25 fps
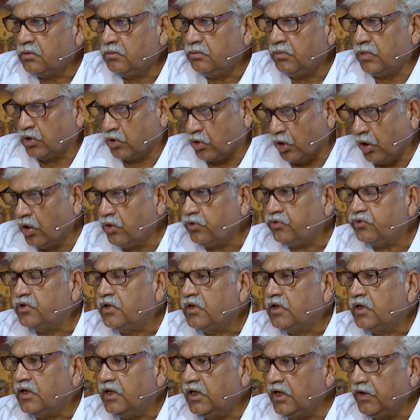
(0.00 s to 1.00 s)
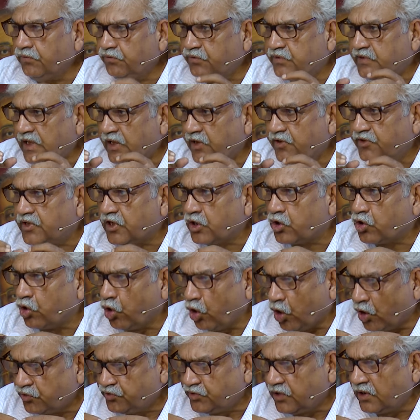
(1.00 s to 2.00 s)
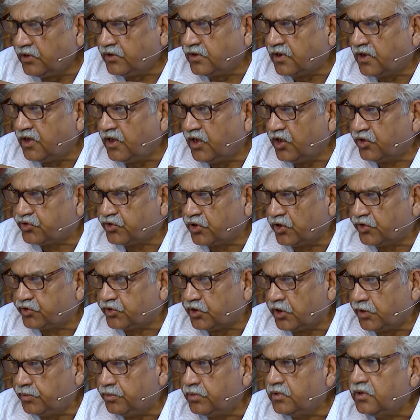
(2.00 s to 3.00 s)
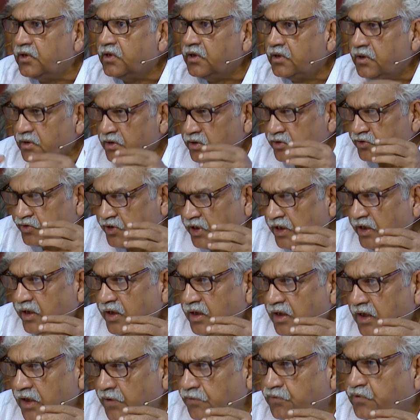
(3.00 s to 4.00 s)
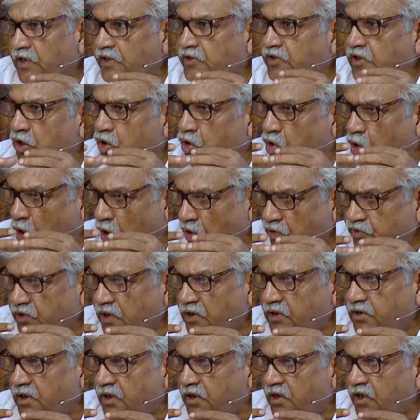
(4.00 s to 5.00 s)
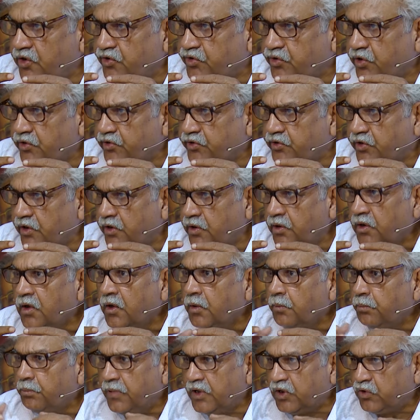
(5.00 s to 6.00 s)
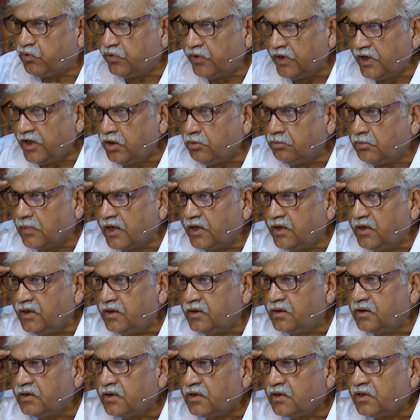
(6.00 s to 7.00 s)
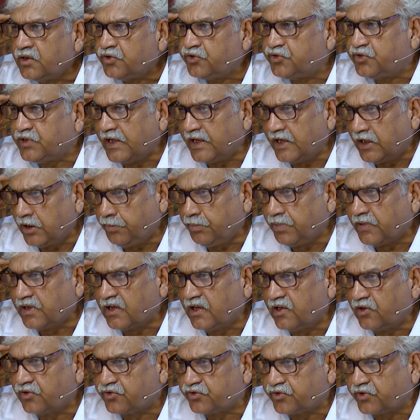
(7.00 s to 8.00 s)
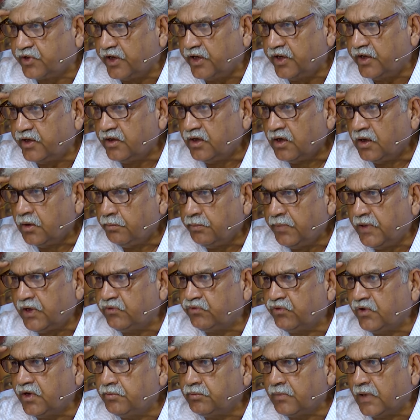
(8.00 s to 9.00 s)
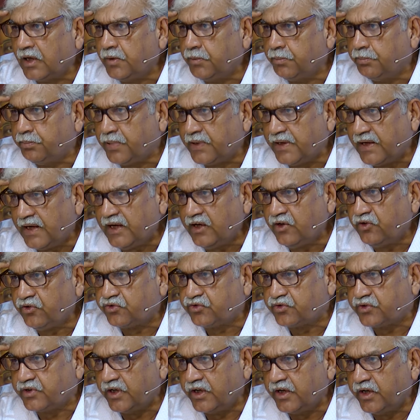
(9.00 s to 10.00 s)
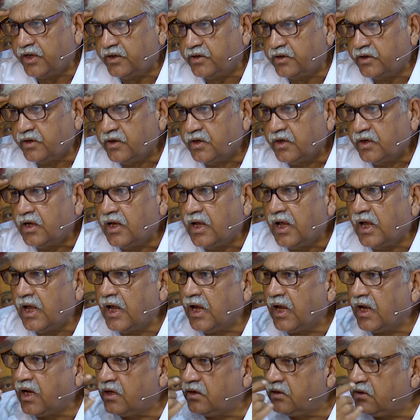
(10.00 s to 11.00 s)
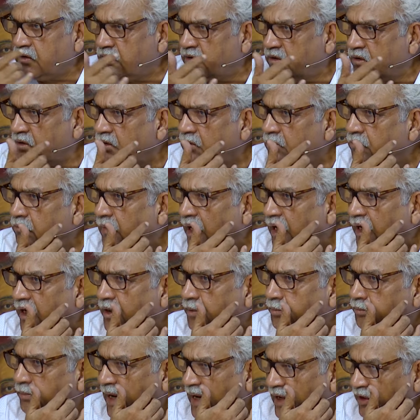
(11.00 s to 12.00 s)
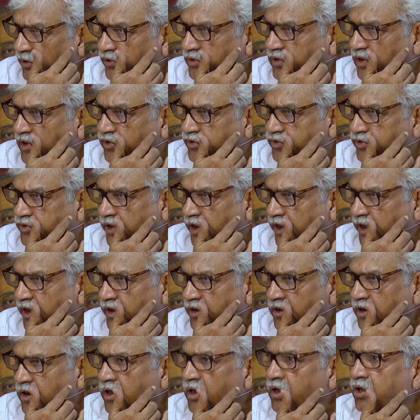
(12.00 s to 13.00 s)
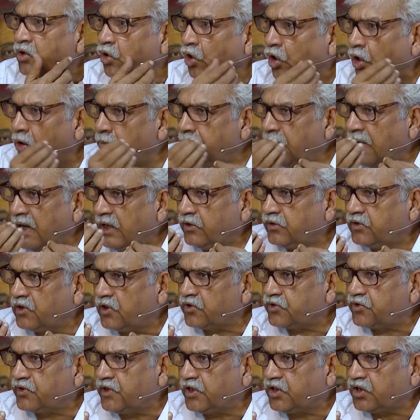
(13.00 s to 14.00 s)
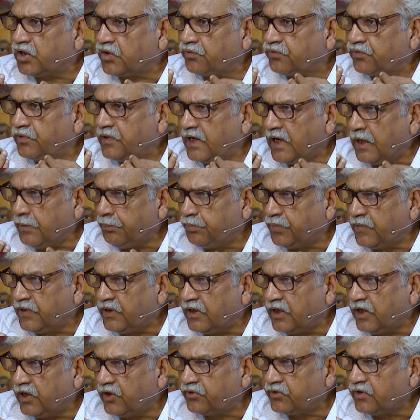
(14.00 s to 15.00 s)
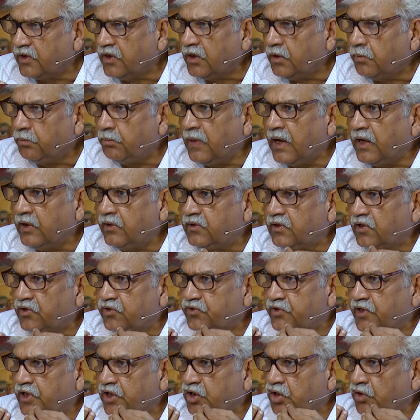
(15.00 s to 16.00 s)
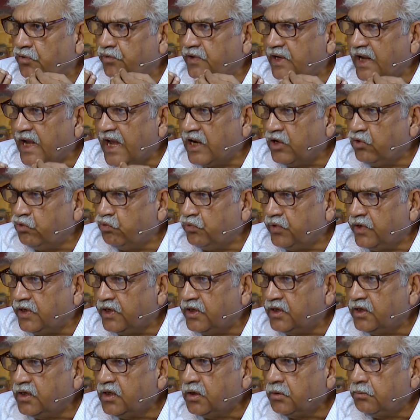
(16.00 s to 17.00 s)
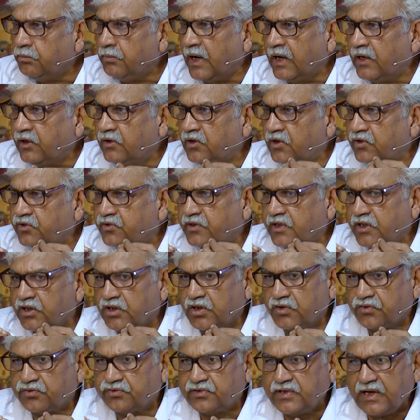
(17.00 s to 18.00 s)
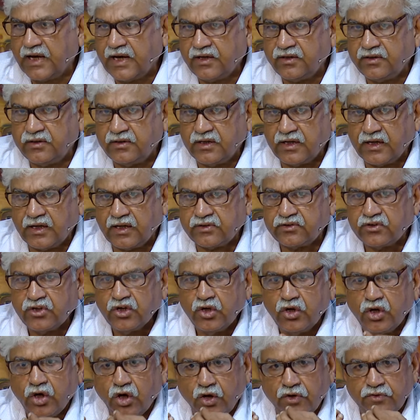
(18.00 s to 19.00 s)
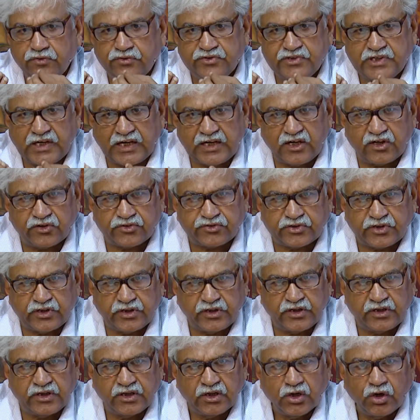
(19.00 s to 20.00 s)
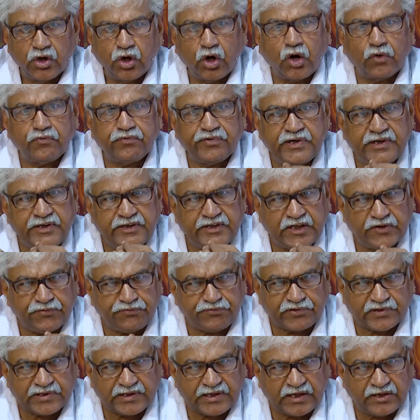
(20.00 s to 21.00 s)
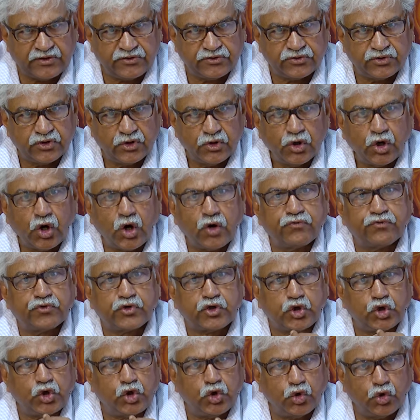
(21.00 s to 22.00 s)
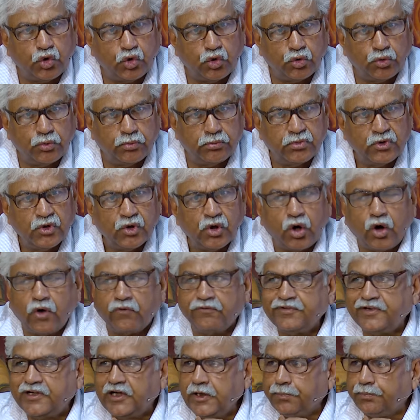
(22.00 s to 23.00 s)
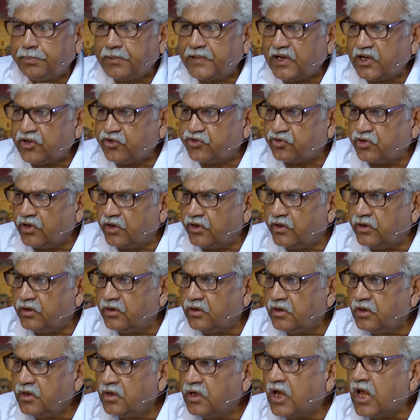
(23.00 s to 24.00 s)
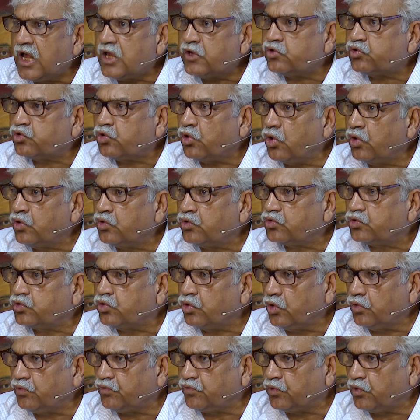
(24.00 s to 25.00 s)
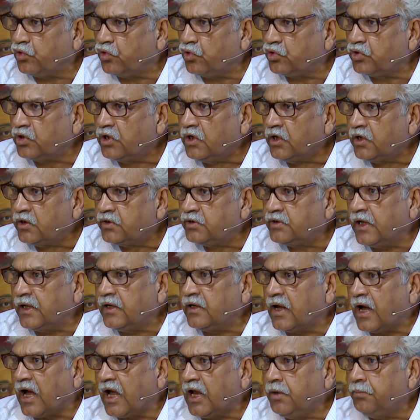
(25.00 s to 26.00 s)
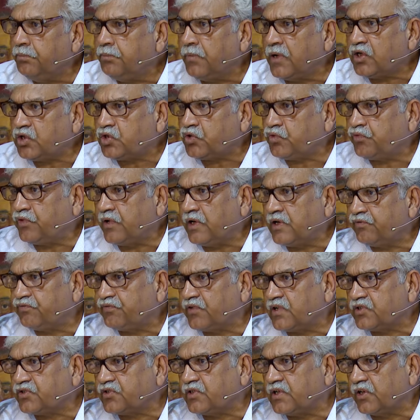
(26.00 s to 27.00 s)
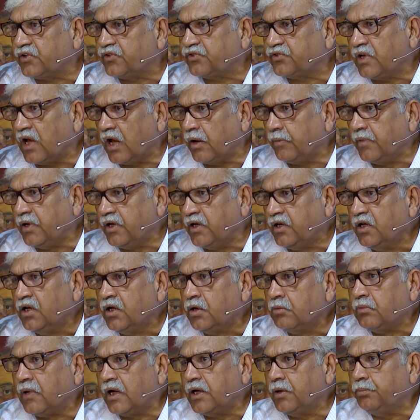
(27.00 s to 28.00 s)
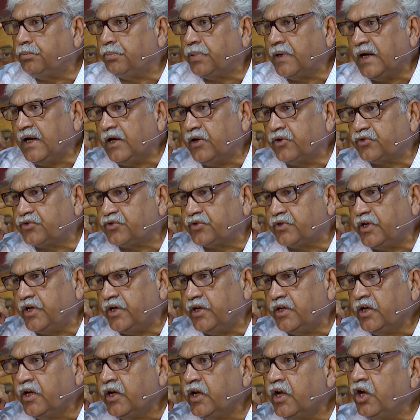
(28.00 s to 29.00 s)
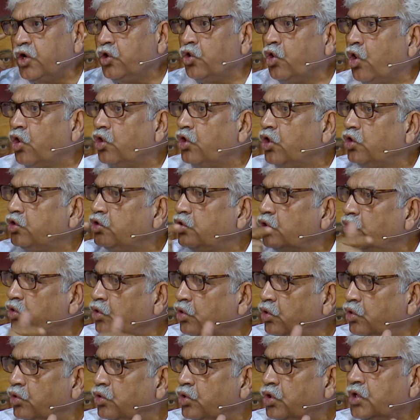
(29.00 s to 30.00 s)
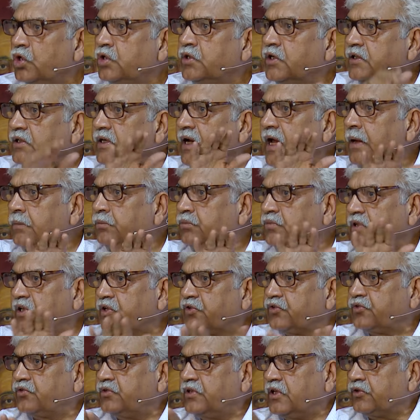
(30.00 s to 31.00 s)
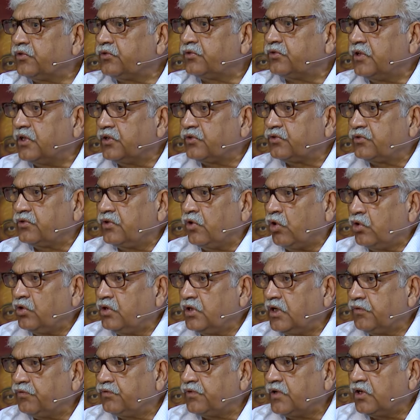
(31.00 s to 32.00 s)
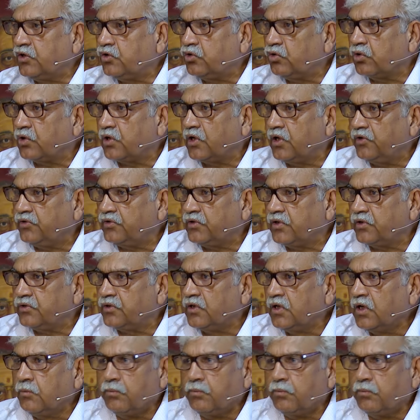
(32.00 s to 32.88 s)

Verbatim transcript: Because if there is a causal relationship, see, if there is a causal relationship between my cerebral state, between my brain state and my mental state, called mental state of happiness, mental state of envy, mental state of sadness, of jealousy, of indifference, of gloom, of depression, and so on and so forth, then I must first examine my brain state in order to know that I am this, this, this on different occasions.